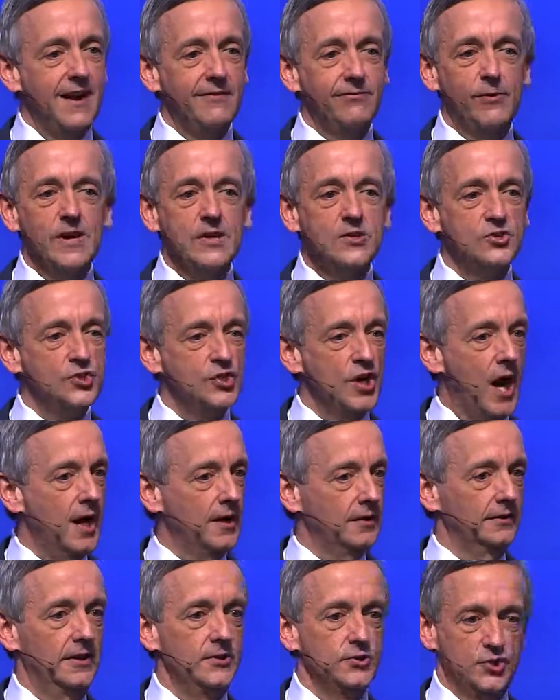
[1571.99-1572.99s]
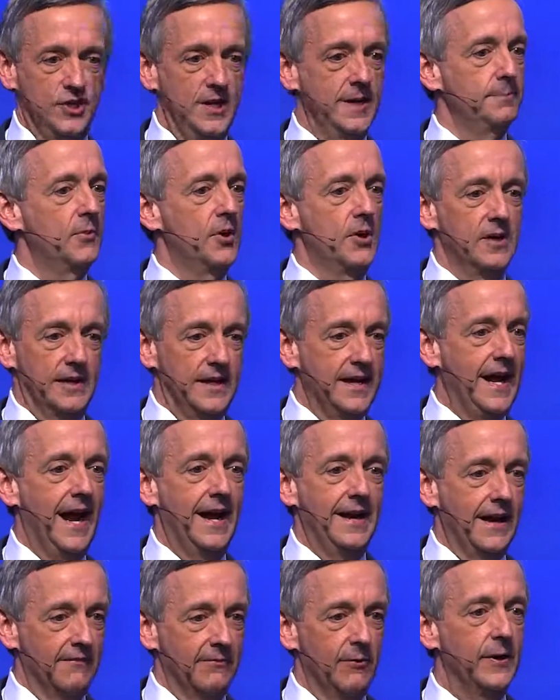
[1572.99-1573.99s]
every chocolate chip cookie
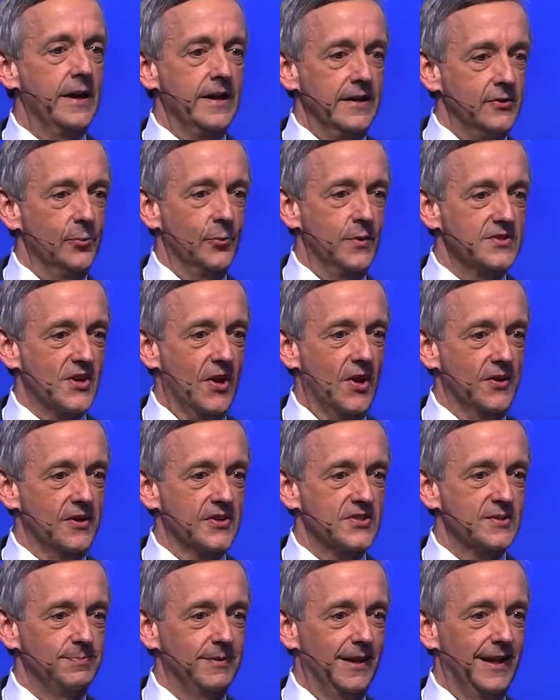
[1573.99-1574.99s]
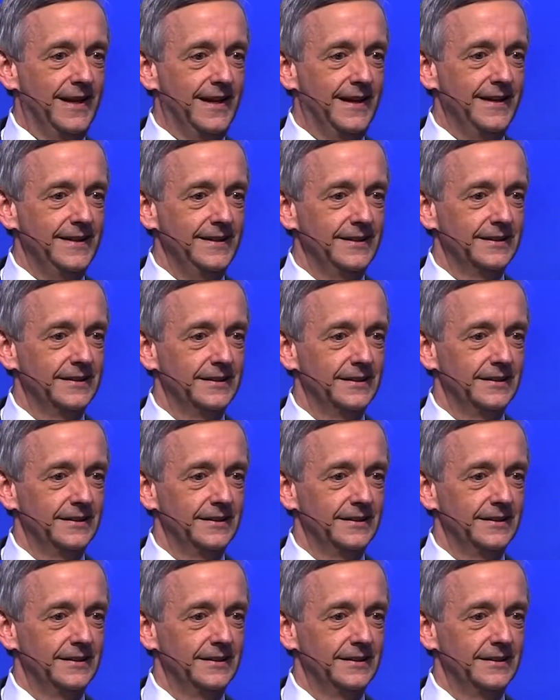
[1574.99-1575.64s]
I'd ever eaten was on display.